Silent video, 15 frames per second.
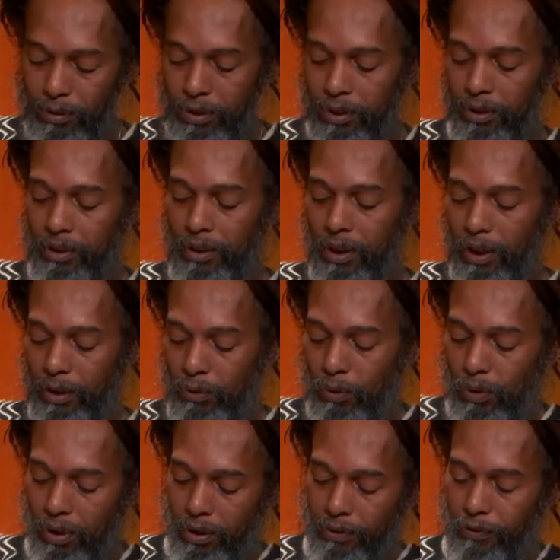which is the
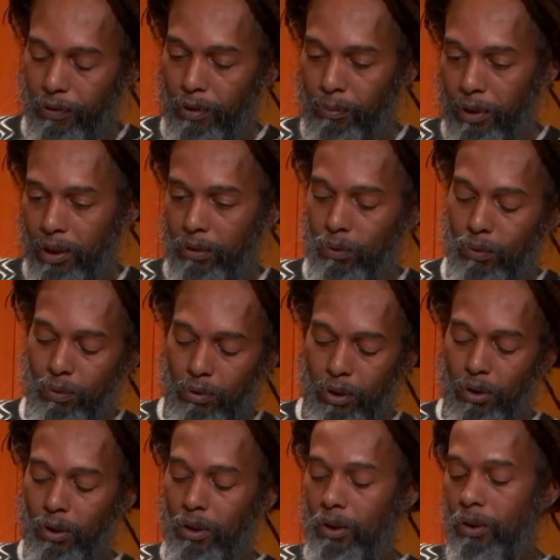headquarters for Manu.
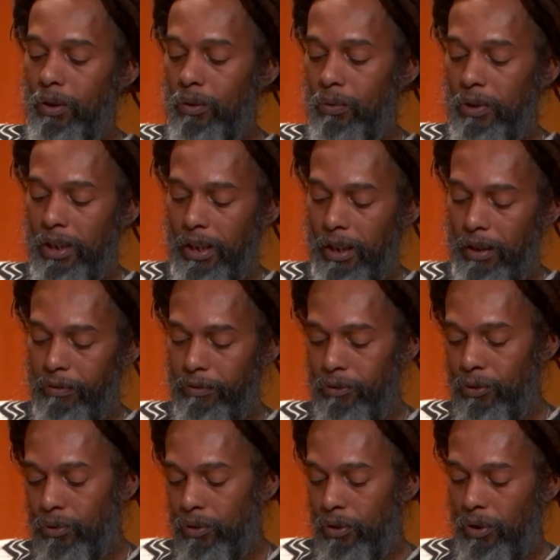We have
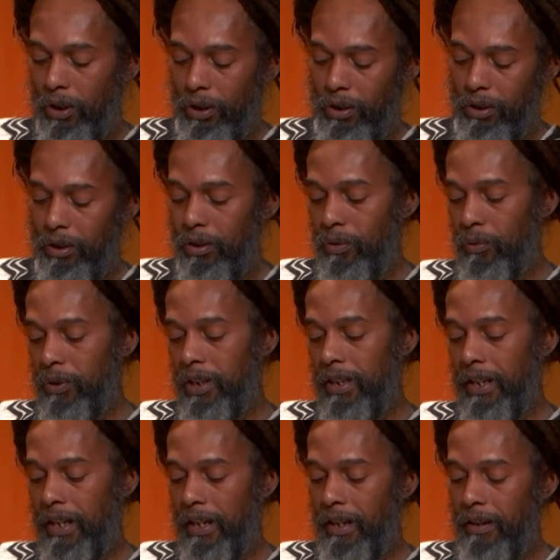New York. We
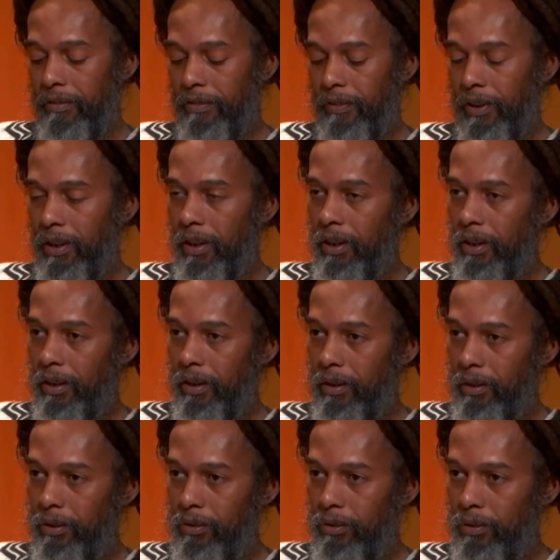have uh,
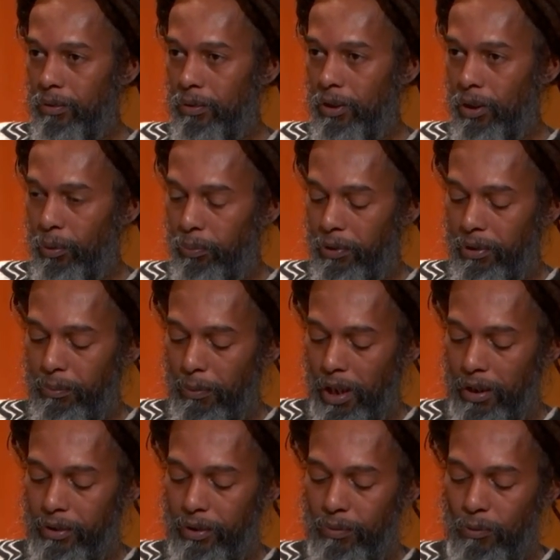newly opened in
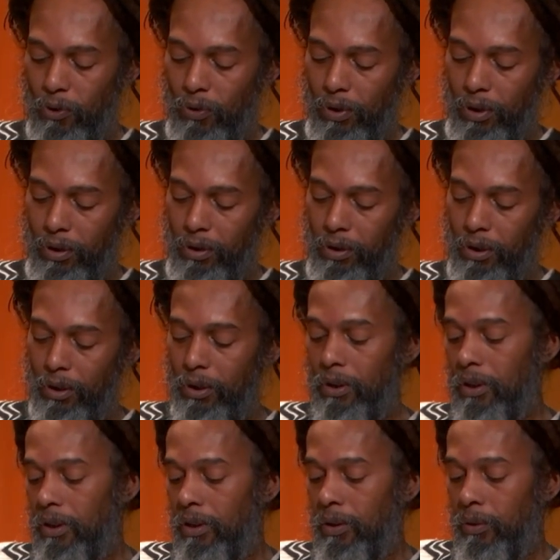Baltimore.
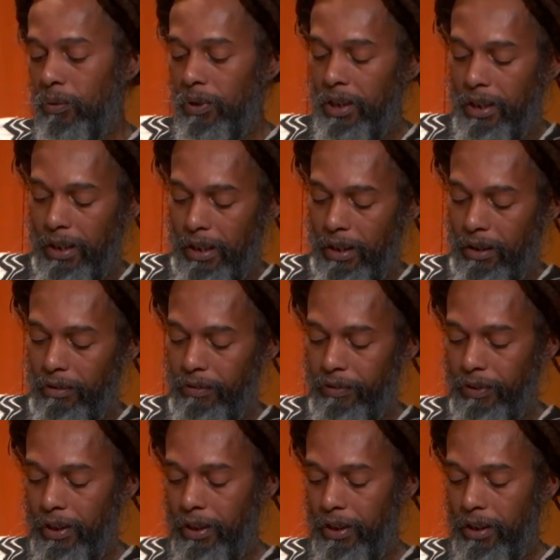We have
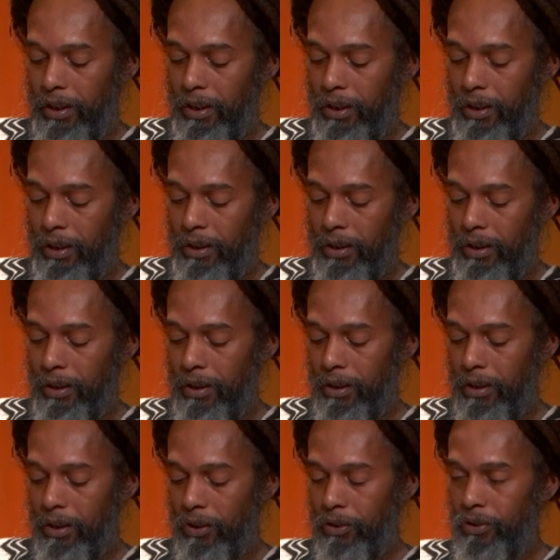
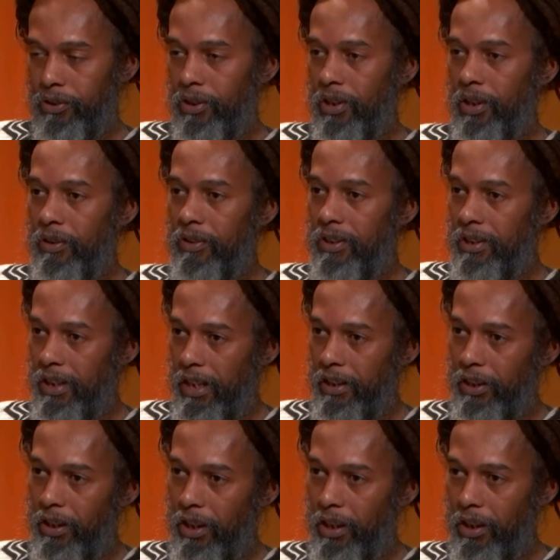a Earth Center in San
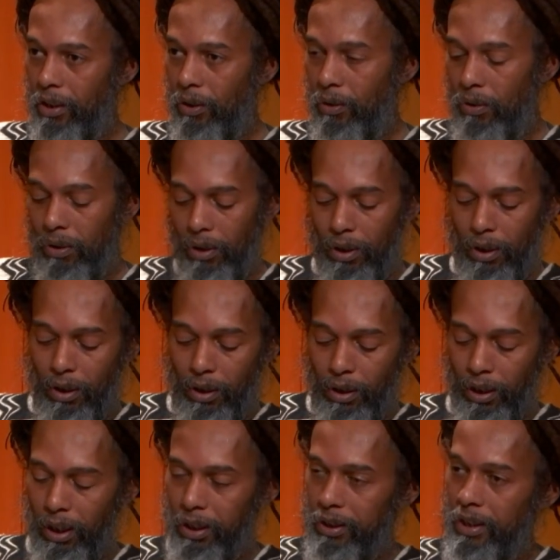Diego,
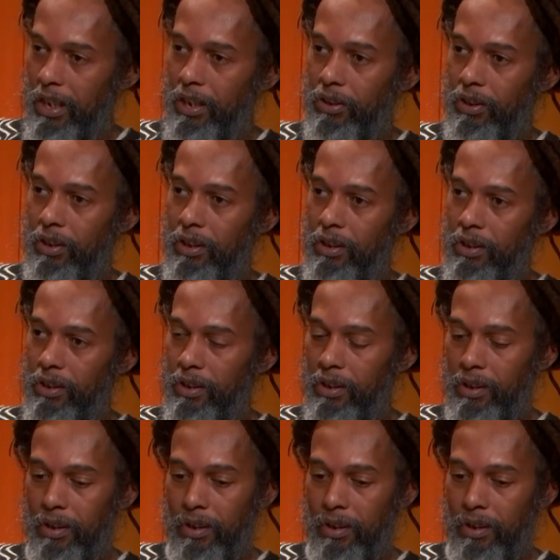Los Angeles.